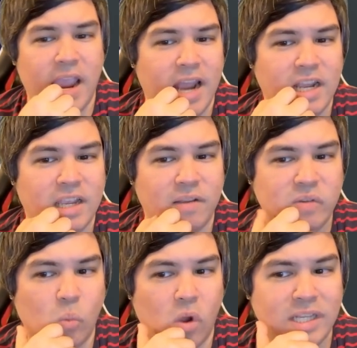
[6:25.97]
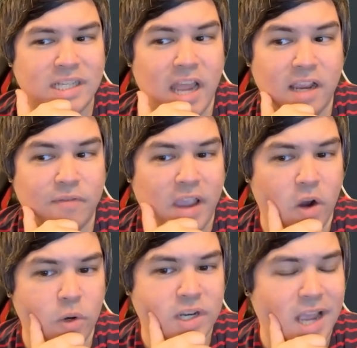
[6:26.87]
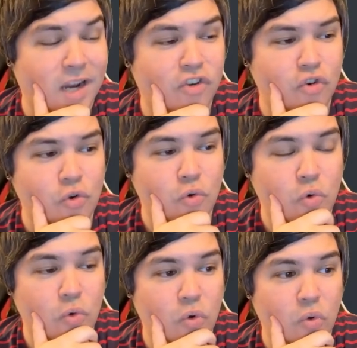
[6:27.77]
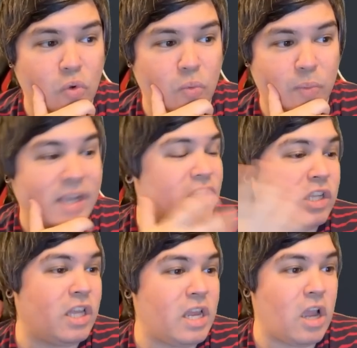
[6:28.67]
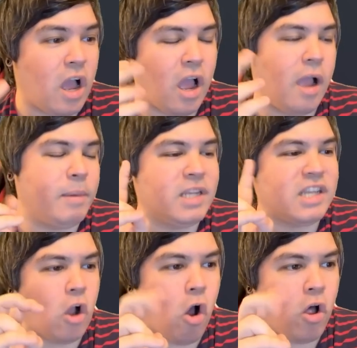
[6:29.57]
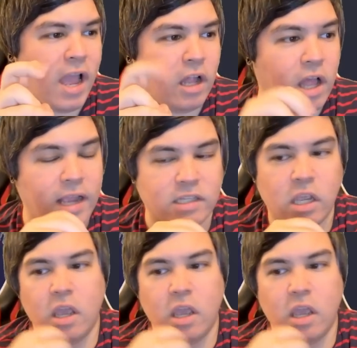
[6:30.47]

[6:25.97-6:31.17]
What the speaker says: and it gives 1 stack of counterattack to basically, I'm going to say all allies,